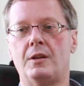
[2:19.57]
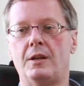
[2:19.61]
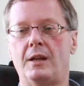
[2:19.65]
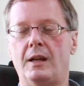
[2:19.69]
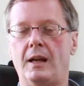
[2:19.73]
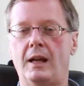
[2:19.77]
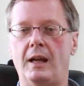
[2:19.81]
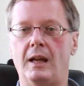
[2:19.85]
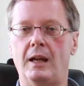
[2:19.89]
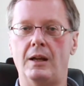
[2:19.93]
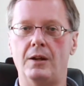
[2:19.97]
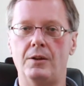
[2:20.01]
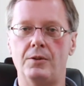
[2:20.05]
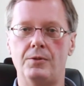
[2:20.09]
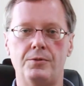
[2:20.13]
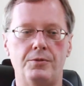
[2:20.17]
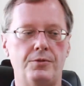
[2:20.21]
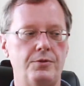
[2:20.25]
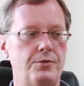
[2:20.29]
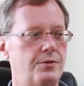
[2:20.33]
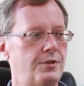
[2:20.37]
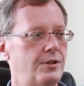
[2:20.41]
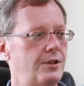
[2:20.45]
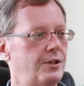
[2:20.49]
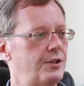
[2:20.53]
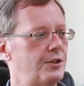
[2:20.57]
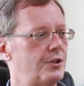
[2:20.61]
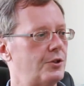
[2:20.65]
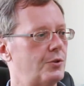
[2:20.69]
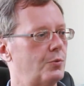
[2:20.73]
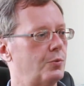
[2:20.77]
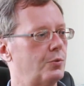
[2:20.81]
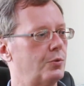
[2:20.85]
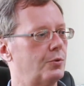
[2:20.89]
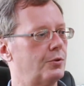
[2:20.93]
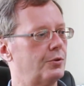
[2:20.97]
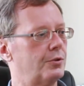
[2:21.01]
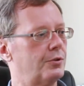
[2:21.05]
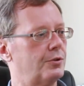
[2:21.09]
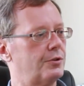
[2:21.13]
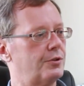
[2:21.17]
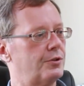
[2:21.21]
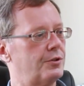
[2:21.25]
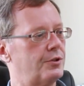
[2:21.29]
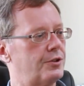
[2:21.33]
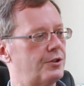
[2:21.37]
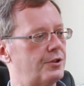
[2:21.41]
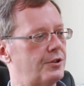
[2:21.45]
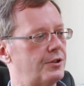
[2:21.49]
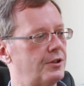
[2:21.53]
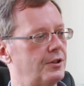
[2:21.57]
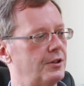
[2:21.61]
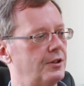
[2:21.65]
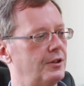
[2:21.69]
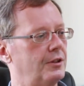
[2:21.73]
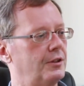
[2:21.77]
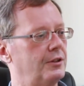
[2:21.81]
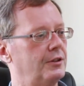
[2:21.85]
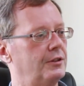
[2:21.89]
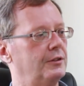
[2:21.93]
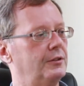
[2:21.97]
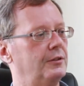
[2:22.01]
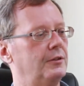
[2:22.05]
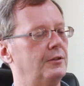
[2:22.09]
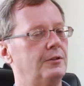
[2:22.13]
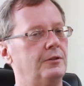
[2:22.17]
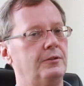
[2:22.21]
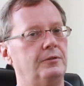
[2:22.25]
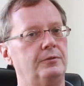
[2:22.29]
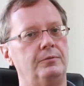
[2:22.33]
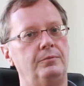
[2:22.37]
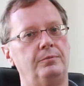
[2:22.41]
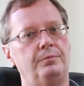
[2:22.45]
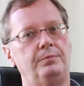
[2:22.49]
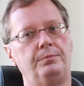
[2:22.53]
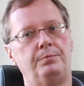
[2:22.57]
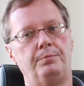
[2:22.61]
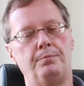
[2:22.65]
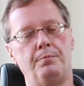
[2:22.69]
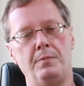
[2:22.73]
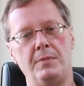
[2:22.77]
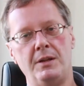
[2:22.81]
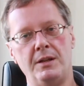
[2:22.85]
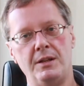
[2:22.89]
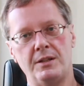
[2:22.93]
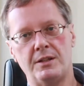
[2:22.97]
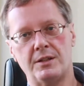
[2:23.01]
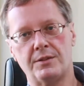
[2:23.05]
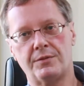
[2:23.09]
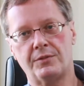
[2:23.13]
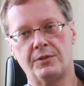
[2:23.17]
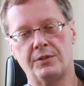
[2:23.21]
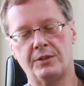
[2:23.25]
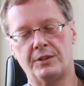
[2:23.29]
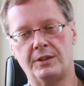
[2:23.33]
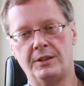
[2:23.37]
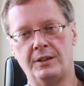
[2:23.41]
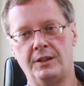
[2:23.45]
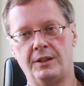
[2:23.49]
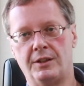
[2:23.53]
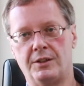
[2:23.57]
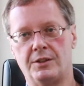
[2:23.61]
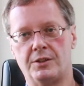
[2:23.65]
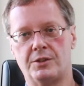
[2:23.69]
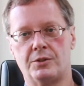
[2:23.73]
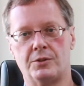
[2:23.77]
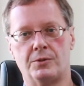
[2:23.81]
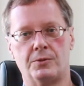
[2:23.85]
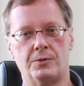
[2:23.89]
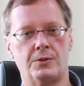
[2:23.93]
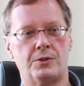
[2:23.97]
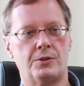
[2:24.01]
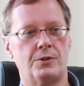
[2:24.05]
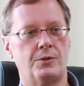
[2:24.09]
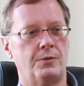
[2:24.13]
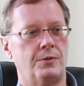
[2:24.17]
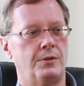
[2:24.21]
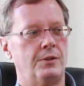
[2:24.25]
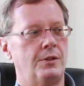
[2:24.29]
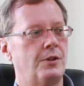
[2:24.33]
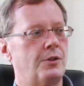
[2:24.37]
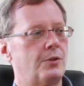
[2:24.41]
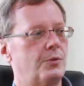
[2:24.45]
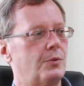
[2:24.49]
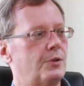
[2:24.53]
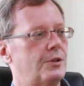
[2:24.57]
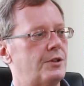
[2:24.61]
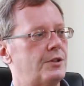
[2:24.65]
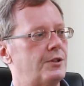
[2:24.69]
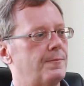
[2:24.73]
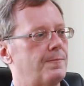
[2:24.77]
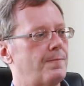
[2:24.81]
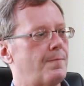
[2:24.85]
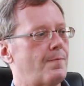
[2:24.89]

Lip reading: How do these words mean different things? So in other words,